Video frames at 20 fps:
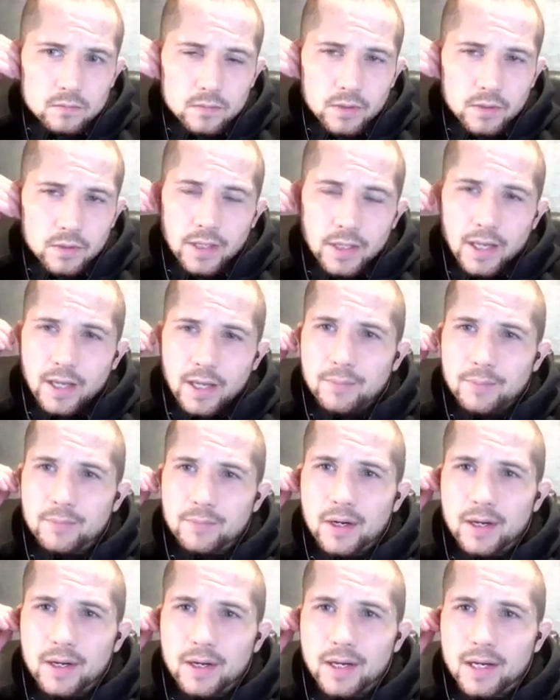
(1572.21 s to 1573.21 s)
Yeah.
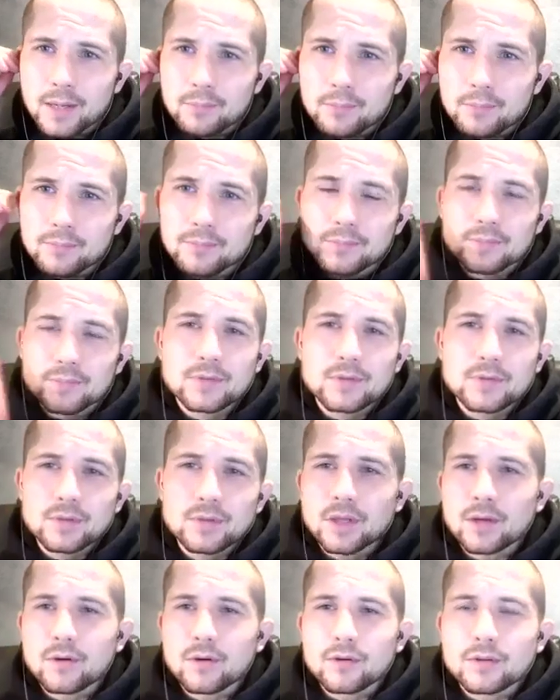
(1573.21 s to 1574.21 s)
Um,
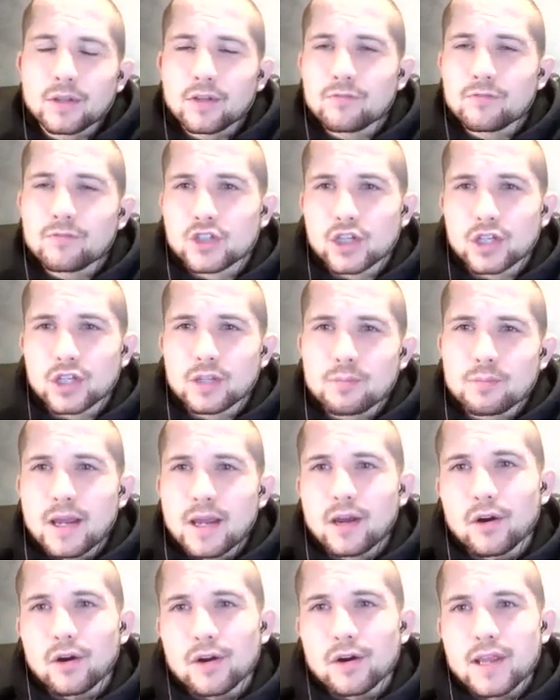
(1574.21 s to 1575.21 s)
they're, they've tried to make
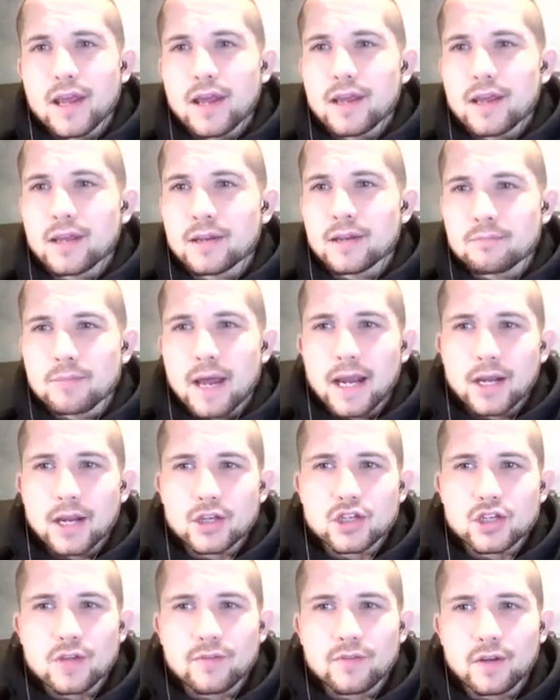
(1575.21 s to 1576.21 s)
RDA and
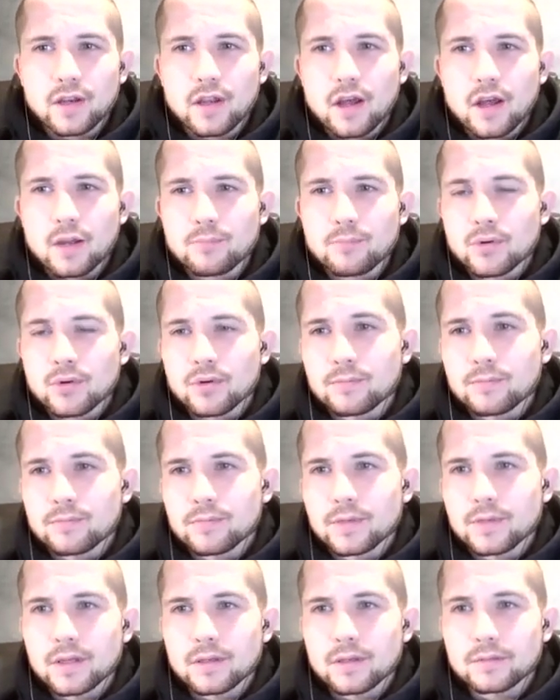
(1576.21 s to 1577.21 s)
Makhachev a lot, but
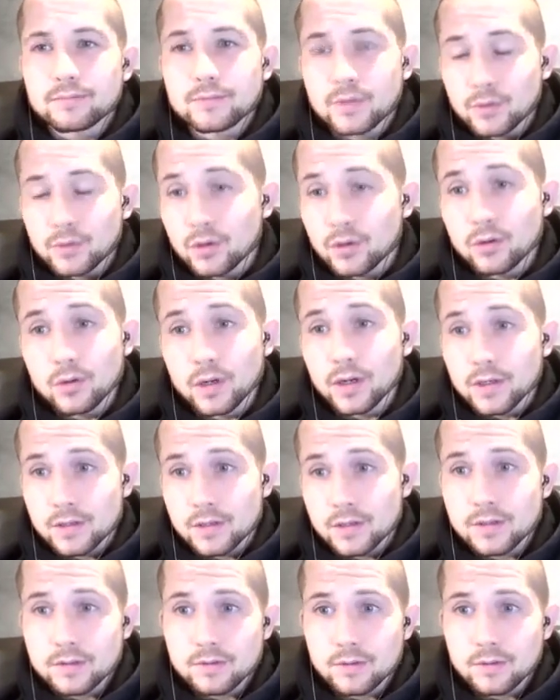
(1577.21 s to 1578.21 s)
yeah. two
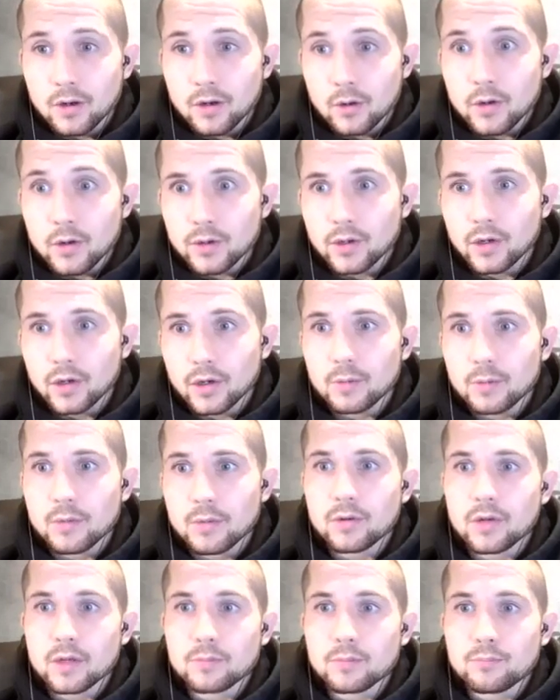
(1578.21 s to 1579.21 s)
guys, you know, you're talking
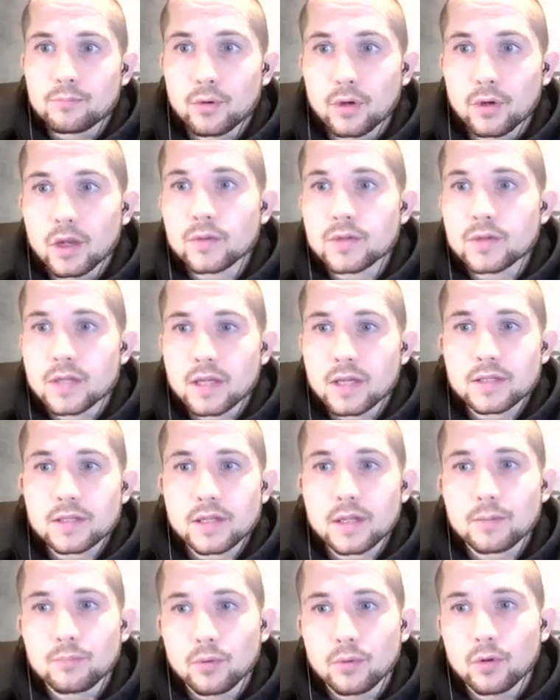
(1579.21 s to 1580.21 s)
about like pullouts and things like
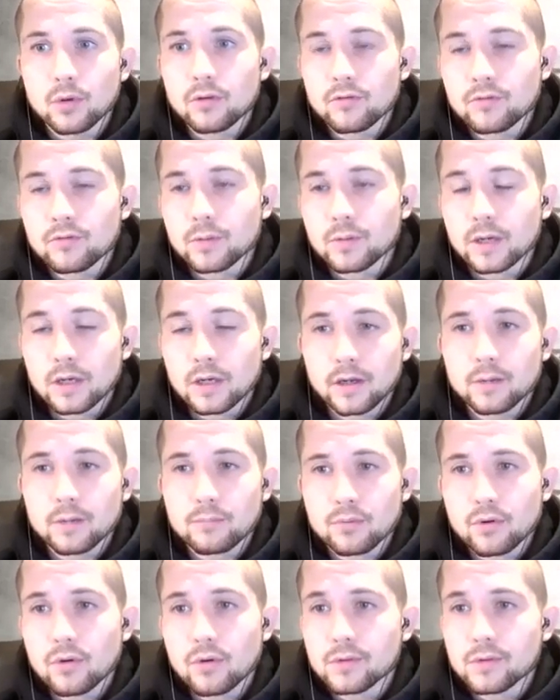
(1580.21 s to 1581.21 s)
that. Both of them are kind of
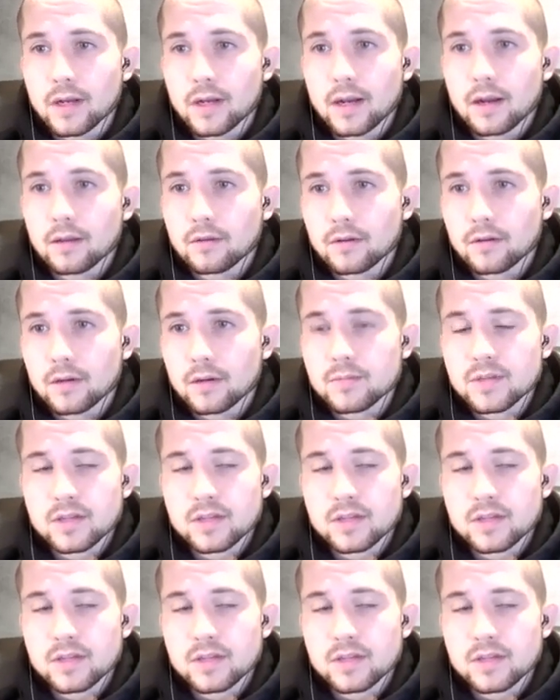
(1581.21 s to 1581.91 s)
prone to that at times.